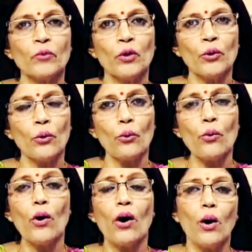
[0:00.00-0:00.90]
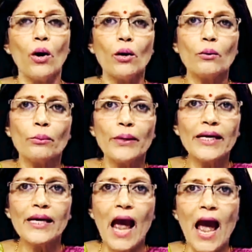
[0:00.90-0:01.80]

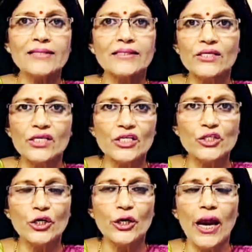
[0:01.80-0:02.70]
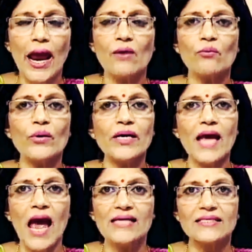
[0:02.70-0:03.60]
We as a teacher and
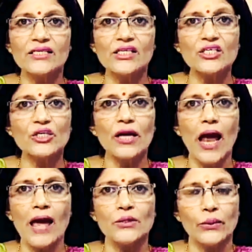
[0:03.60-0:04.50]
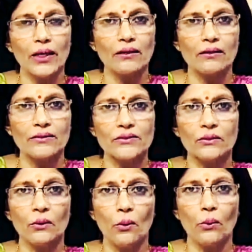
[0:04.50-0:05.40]
we as a teacher educators
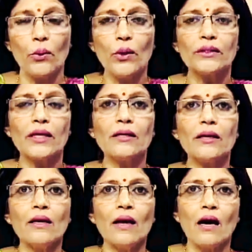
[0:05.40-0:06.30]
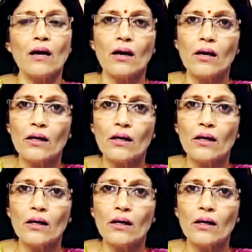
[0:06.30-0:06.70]
know that in our